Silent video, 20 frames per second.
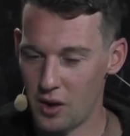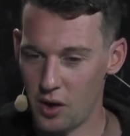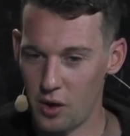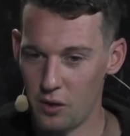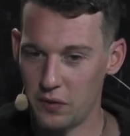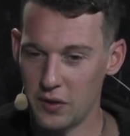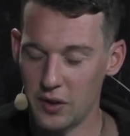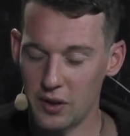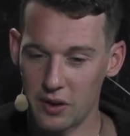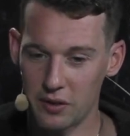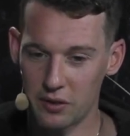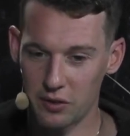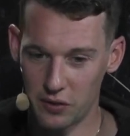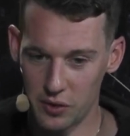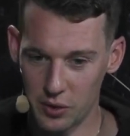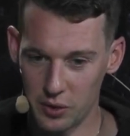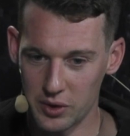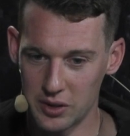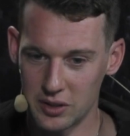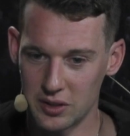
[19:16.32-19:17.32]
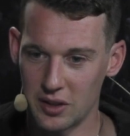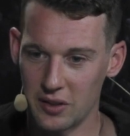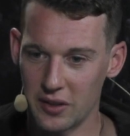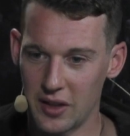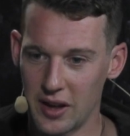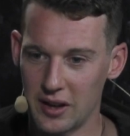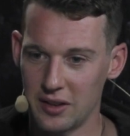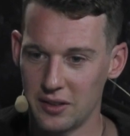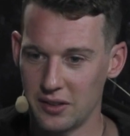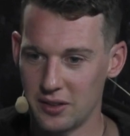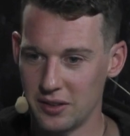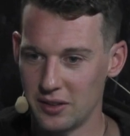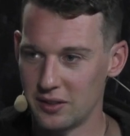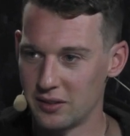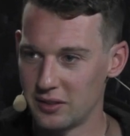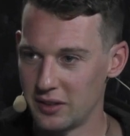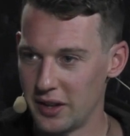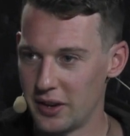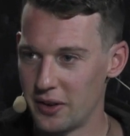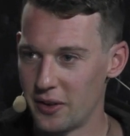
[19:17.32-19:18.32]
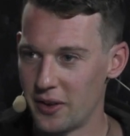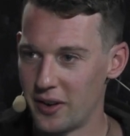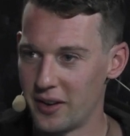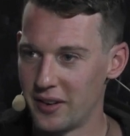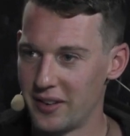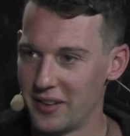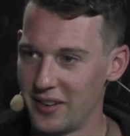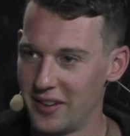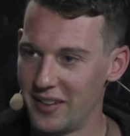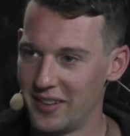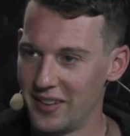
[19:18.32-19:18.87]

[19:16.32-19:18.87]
hopefully not to focus on that till later on.